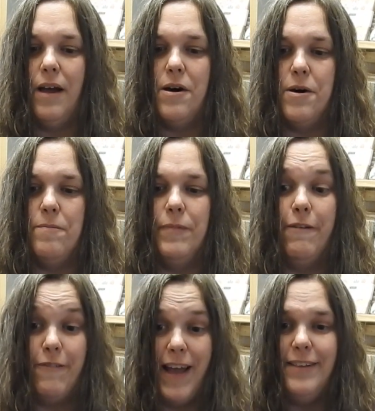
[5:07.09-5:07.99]

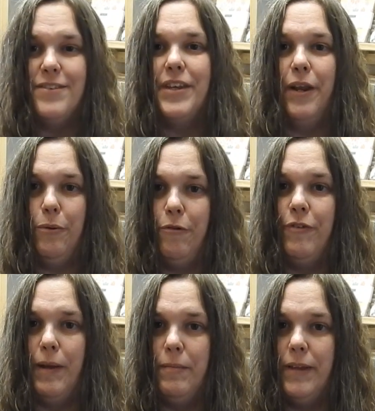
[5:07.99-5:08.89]
events and or
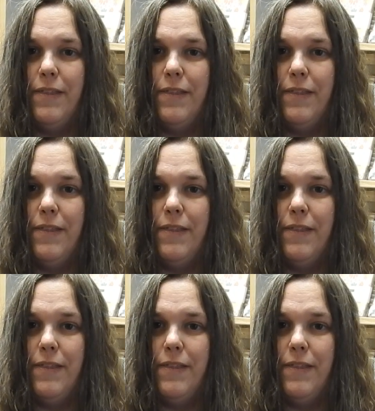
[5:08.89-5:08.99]
family